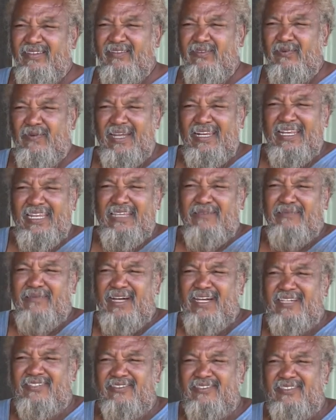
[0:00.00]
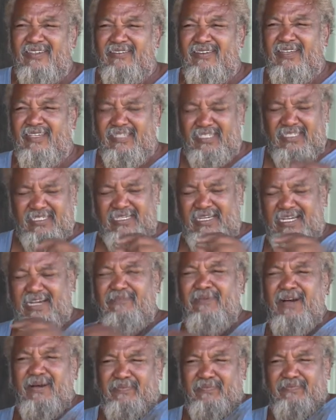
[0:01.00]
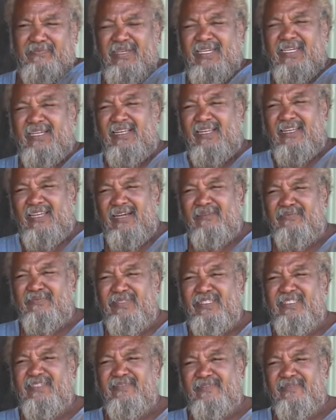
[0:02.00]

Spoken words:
Welding marks or something had just come up, big lumps.